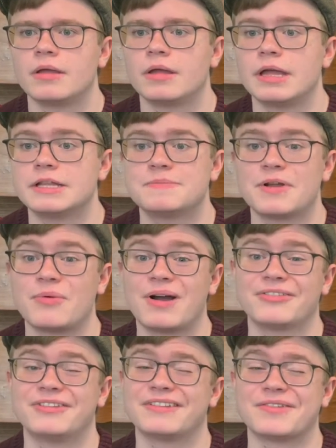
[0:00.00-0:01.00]
It's been a
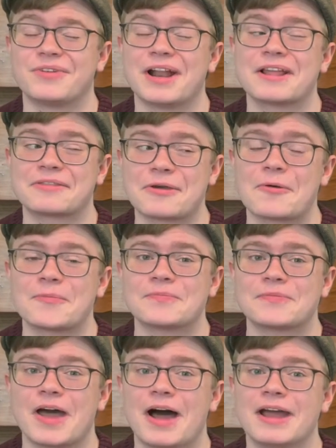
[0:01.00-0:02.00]
while since I've read it though.
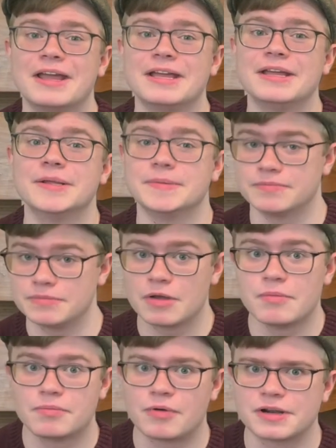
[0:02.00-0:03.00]
I
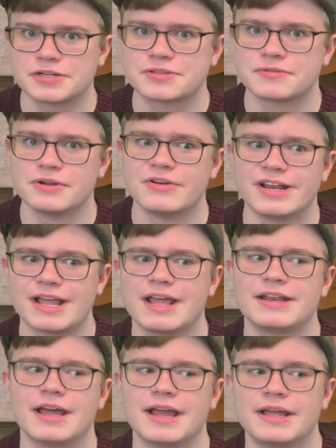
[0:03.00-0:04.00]
brushed through it
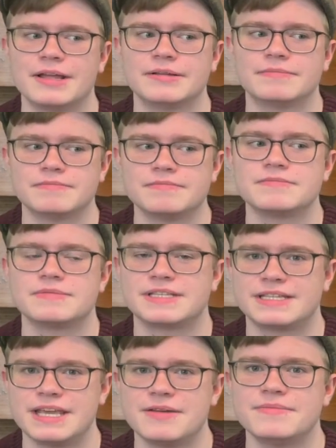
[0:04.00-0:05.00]
and I
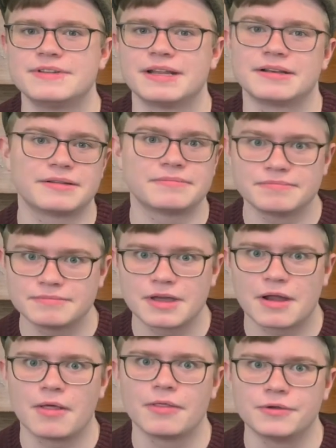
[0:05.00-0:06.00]
skimmed and
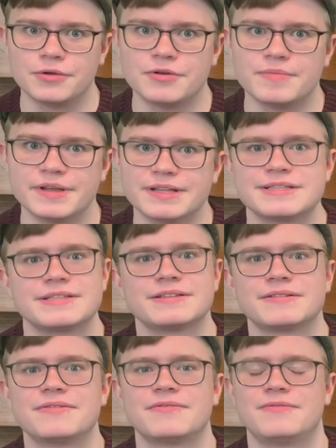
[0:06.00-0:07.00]
got all the good
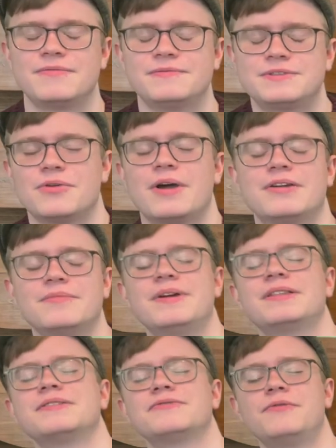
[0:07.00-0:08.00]
bits so I could
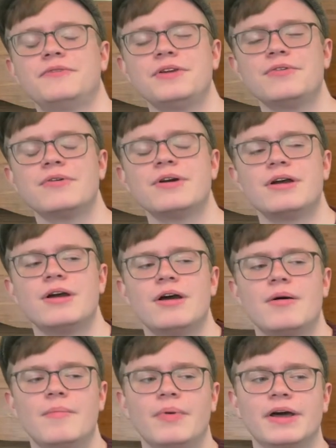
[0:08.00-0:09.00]
make this review.
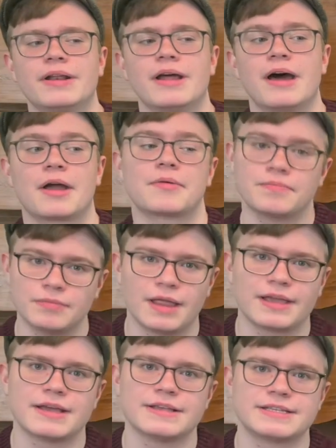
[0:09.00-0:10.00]
But
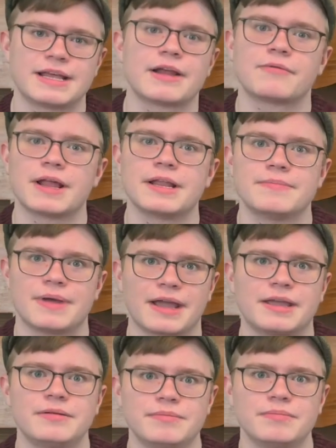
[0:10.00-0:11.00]
like I said, I read it
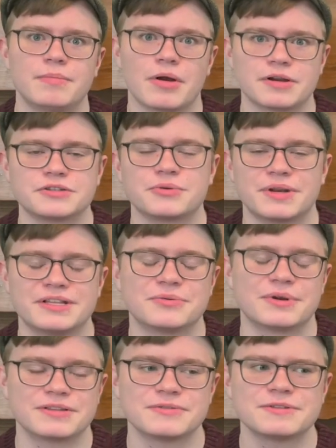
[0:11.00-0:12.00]
back in March
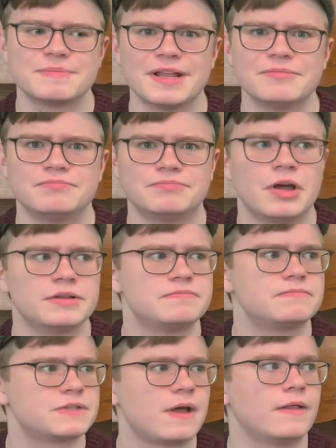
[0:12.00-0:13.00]
2020. So it's been a
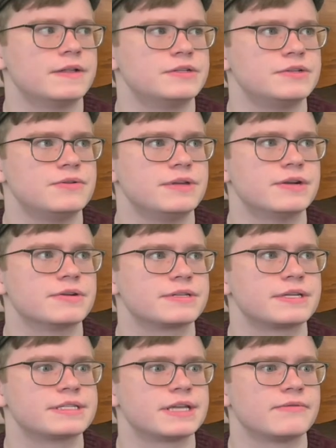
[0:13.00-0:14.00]
solid 2 years
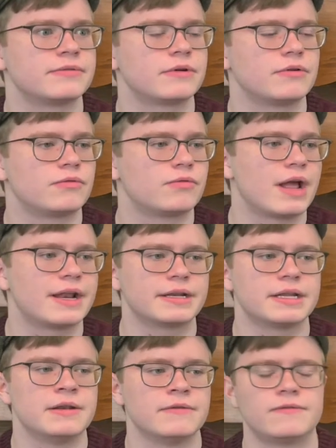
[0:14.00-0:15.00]
since I've read it
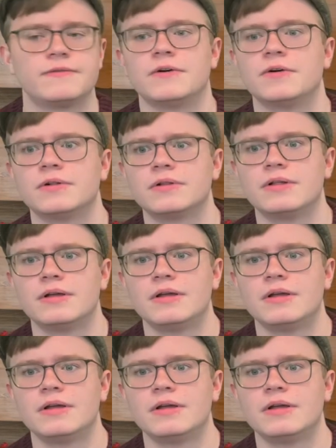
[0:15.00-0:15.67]
in full.